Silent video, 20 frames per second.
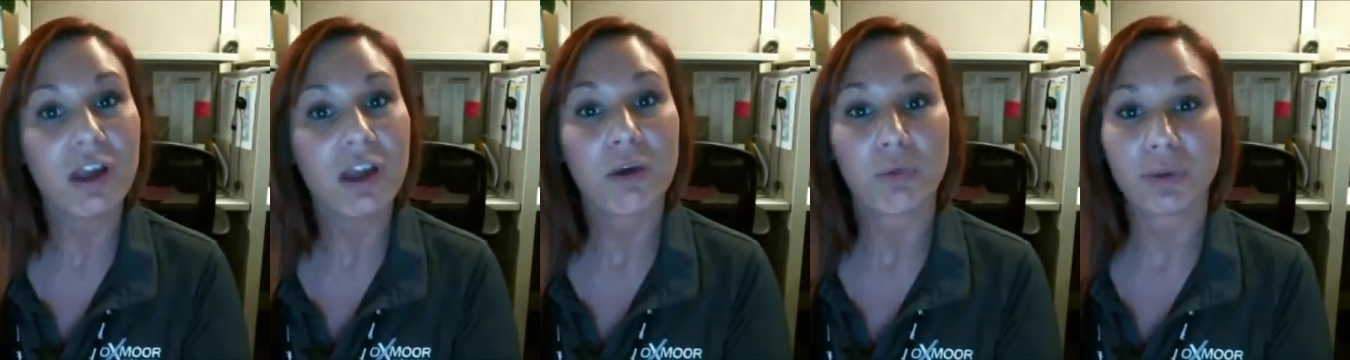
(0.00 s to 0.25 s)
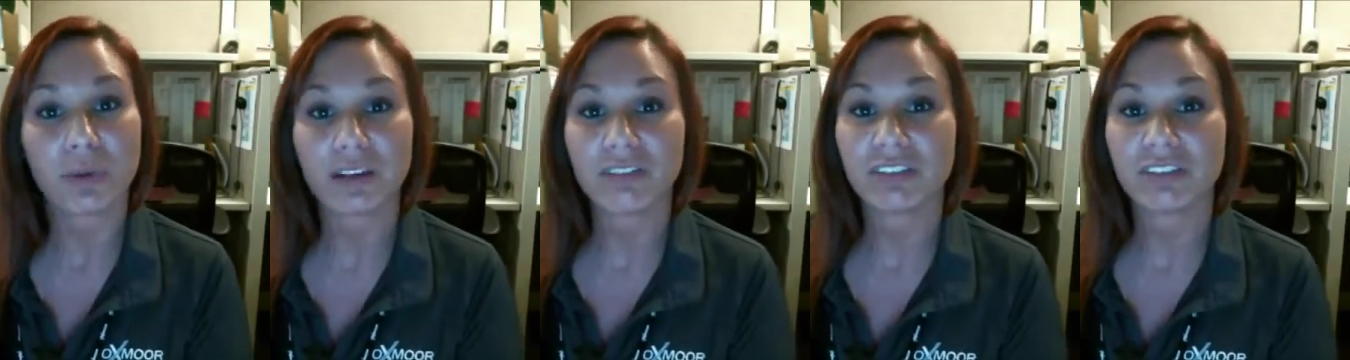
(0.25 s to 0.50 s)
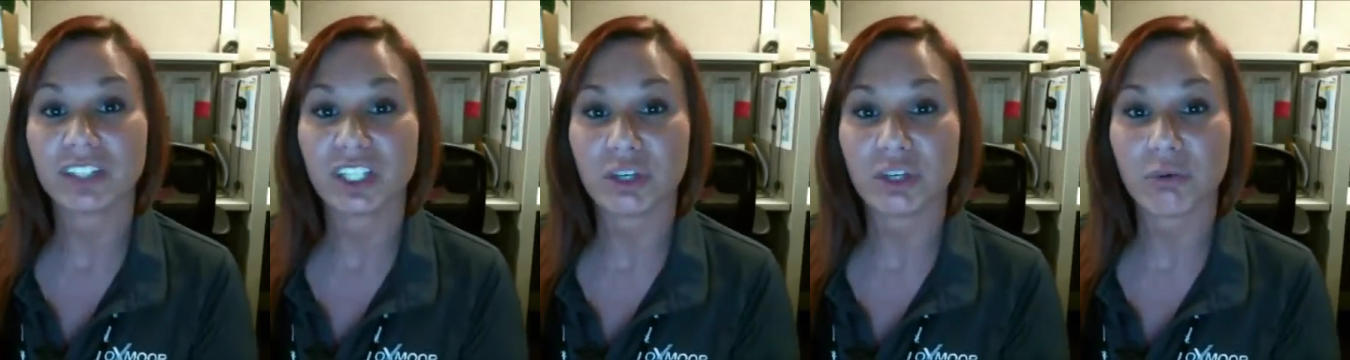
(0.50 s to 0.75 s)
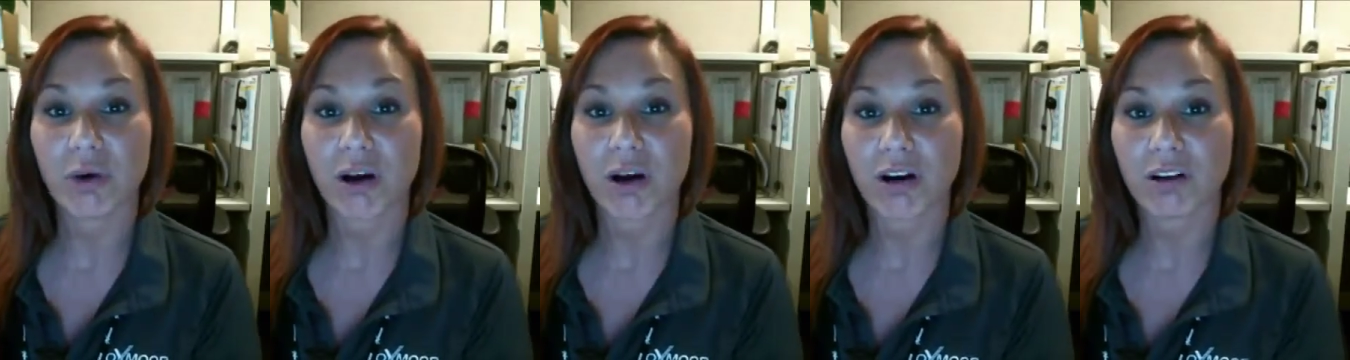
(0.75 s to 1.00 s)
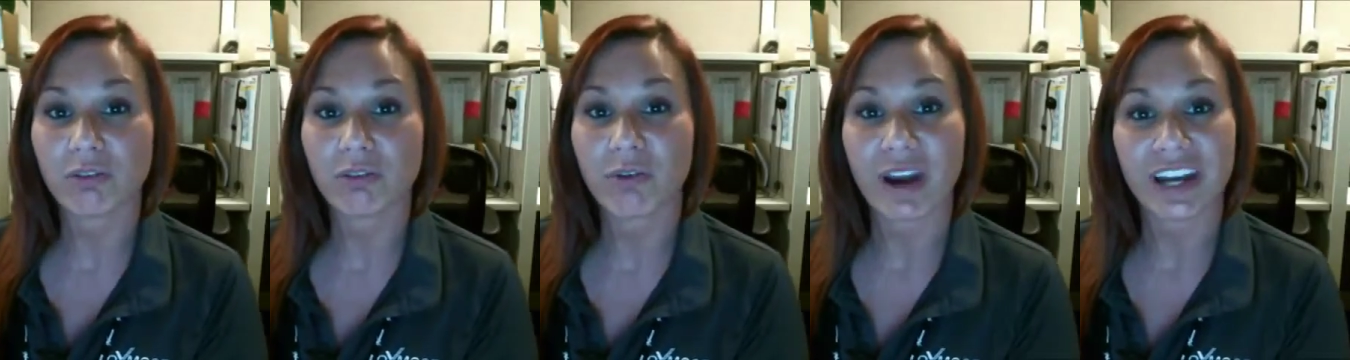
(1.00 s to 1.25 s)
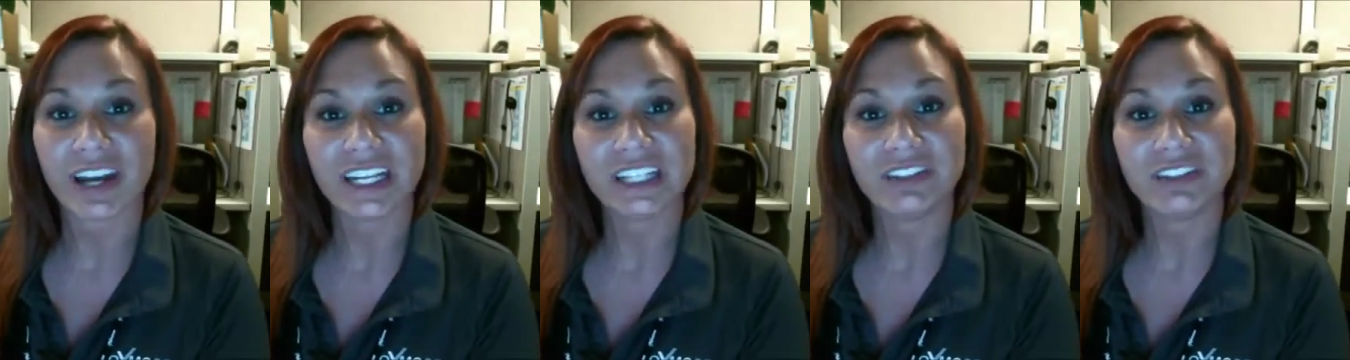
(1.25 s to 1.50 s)
Whenever you are
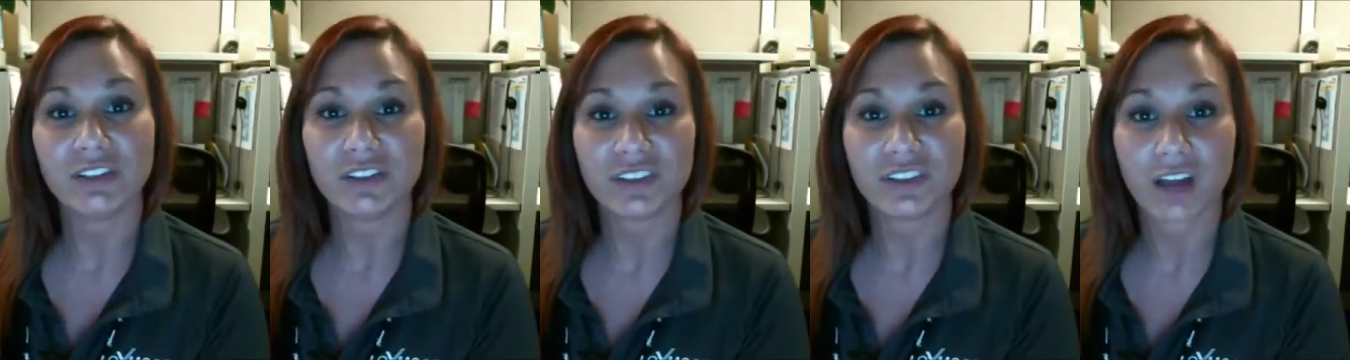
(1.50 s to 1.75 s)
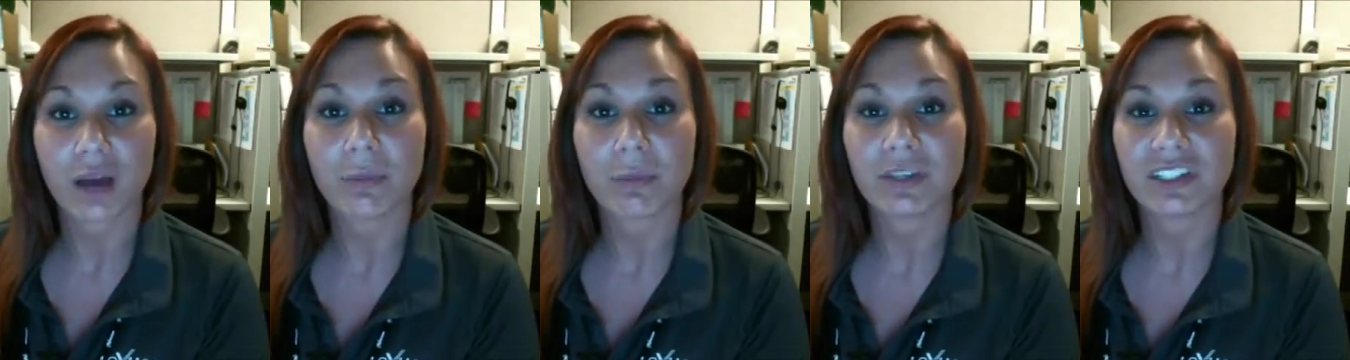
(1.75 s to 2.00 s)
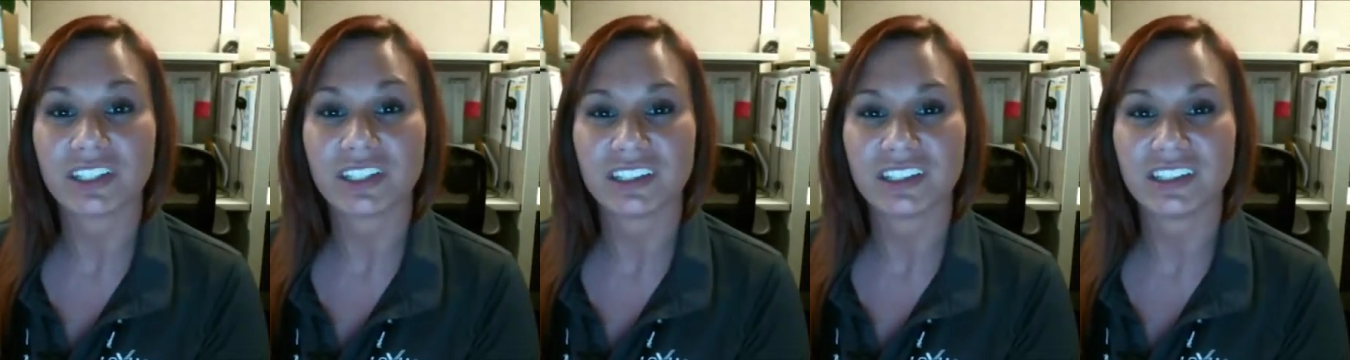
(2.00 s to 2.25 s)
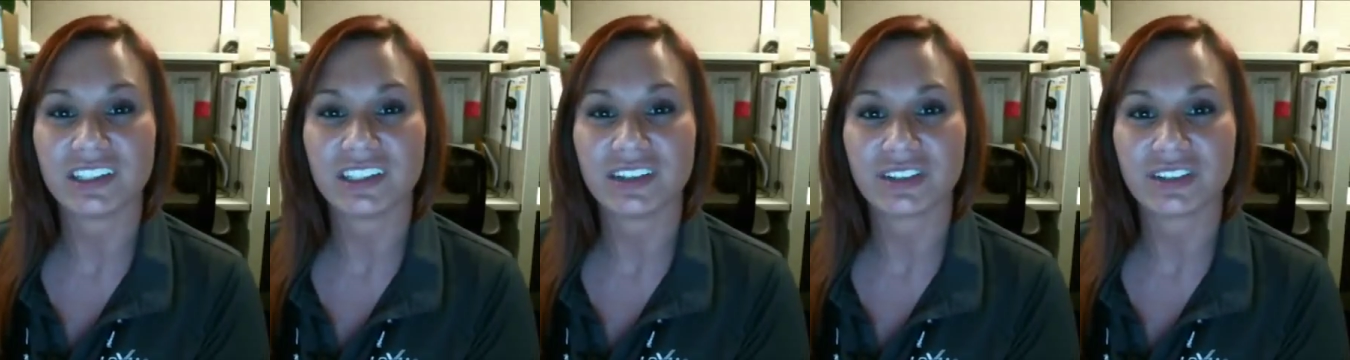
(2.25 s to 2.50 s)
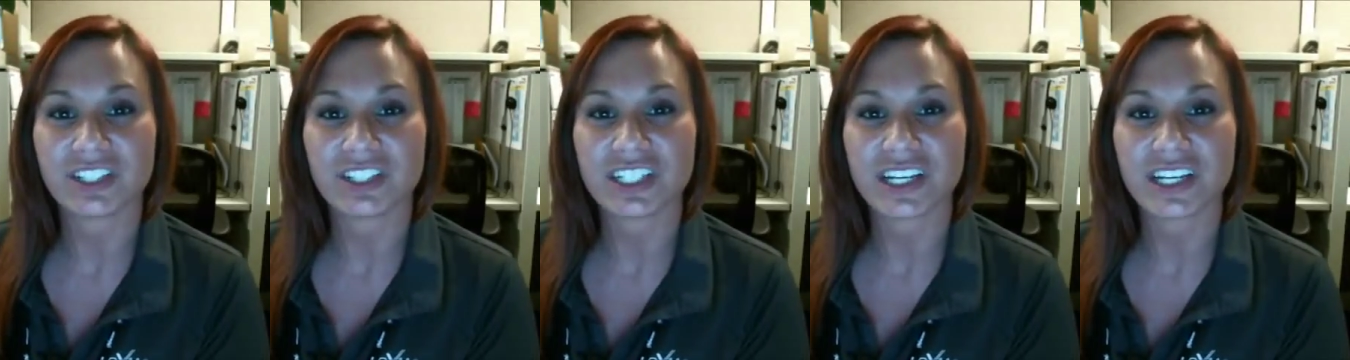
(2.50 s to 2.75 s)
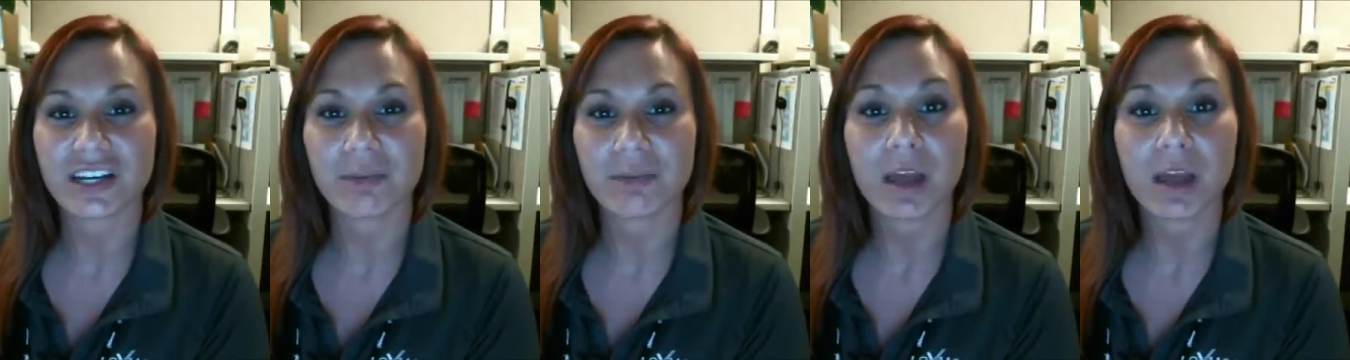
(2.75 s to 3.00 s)
ready to stop into the
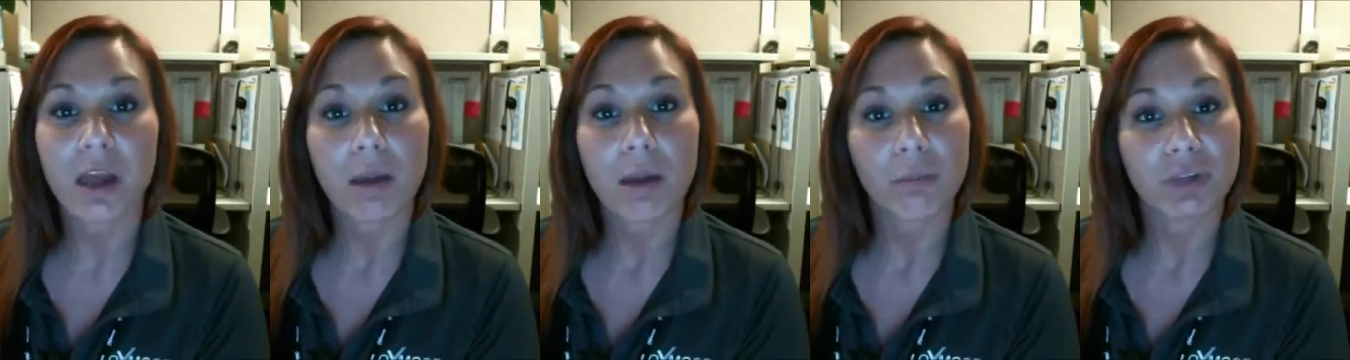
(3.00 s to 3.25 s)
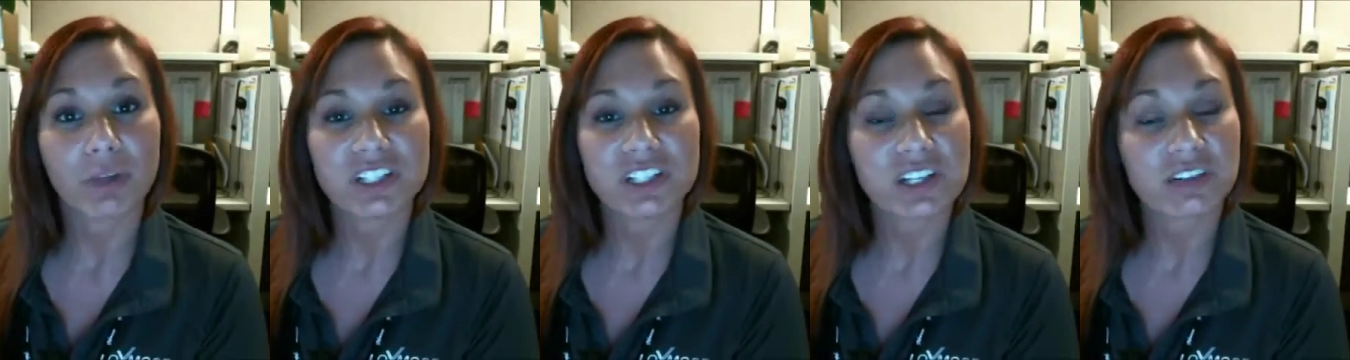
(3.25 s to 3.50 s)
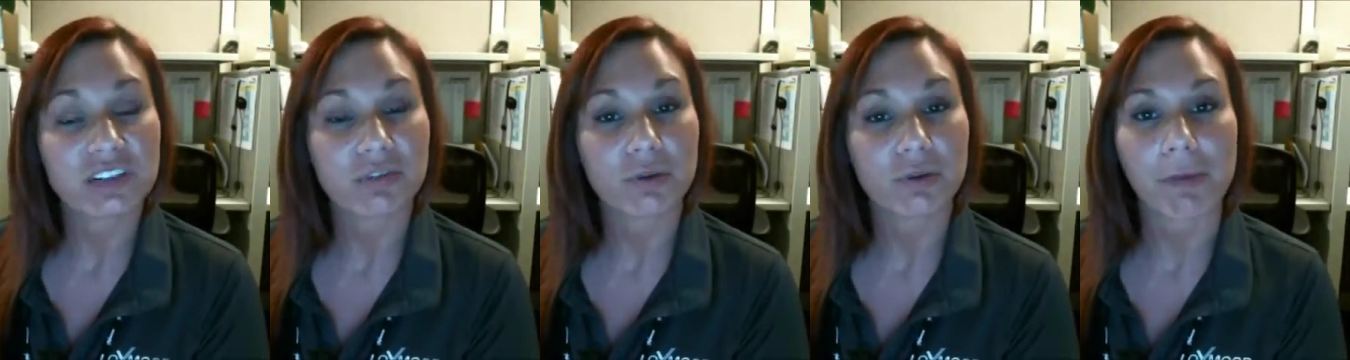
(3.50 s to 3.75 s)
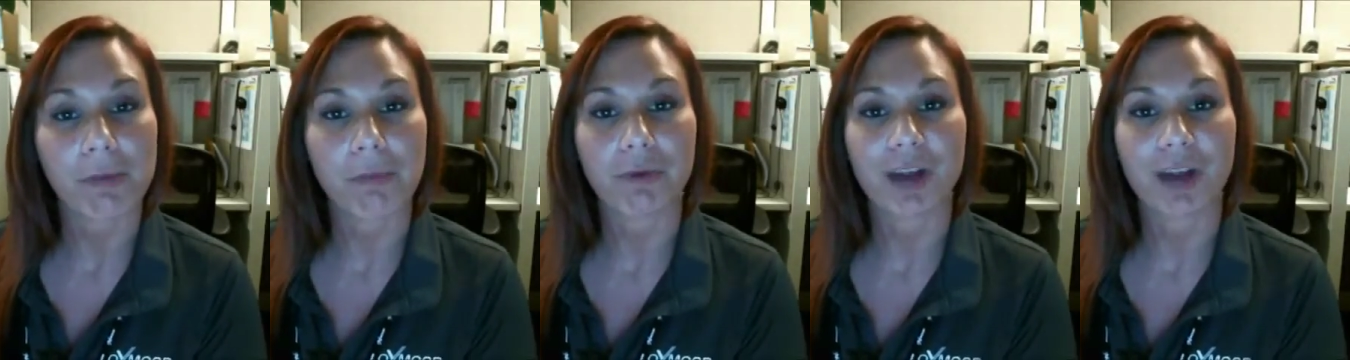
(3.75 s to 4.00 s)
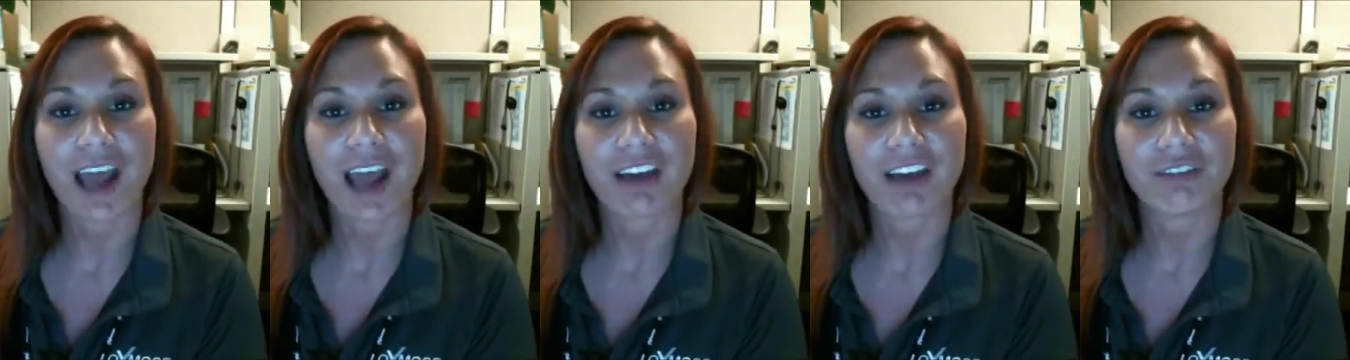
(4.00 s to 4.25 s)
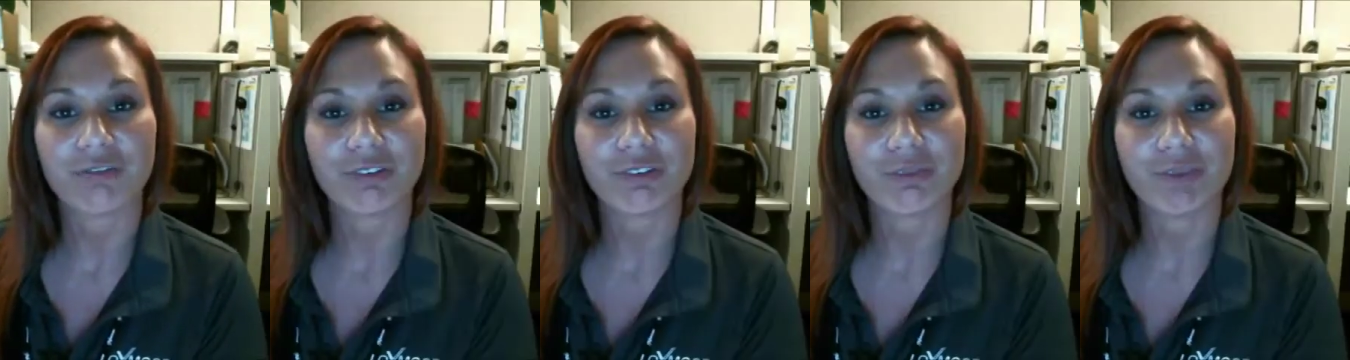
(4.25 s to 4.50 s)
dealership, please just remember to
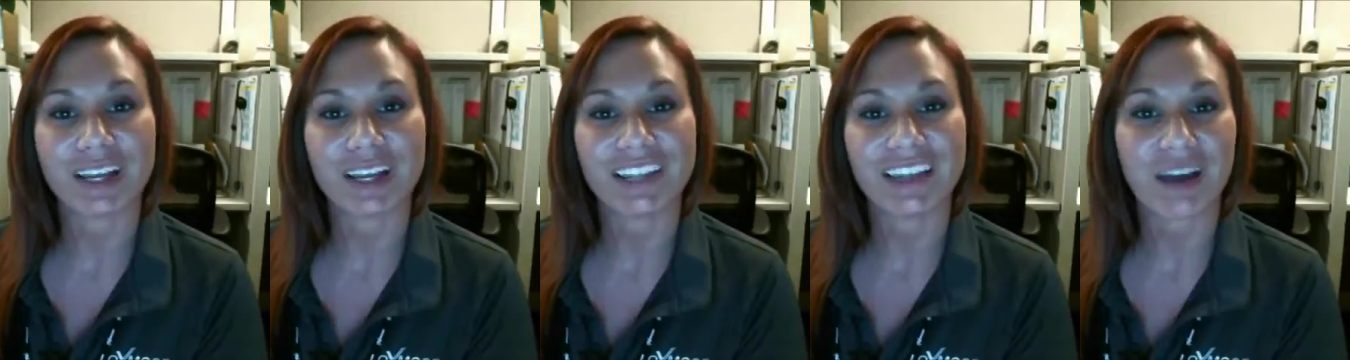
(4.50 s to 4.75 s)
ask for me.